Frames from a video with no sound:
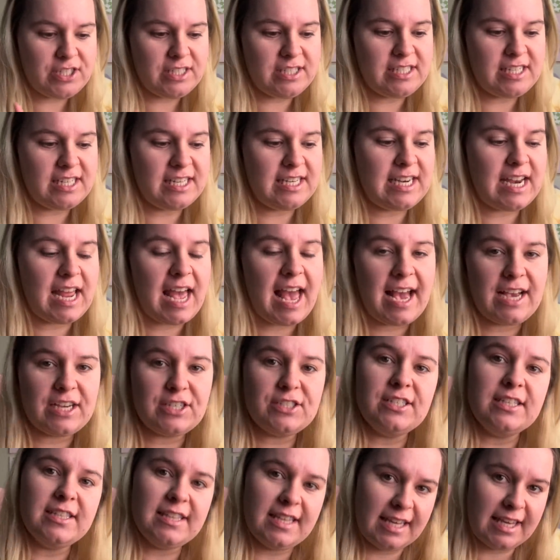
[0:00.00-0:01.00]
didn't
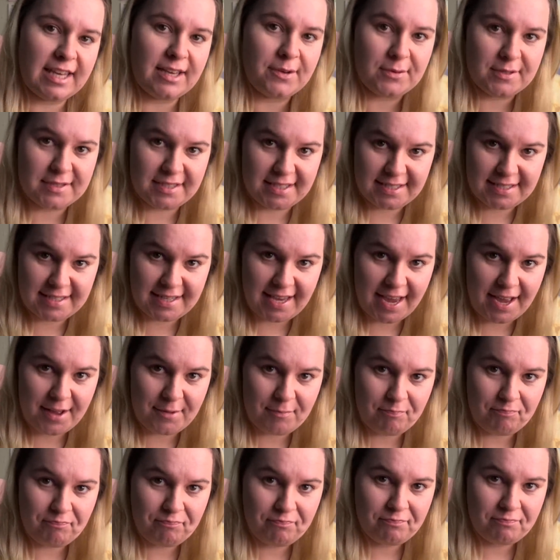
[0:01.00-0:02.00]
actually think it was a
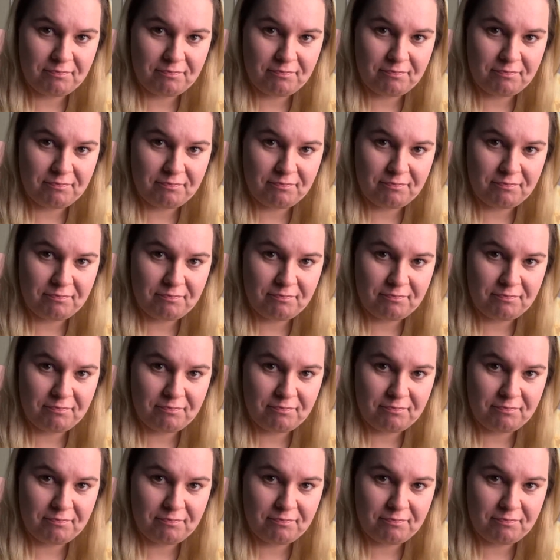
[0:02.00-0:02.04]
scam.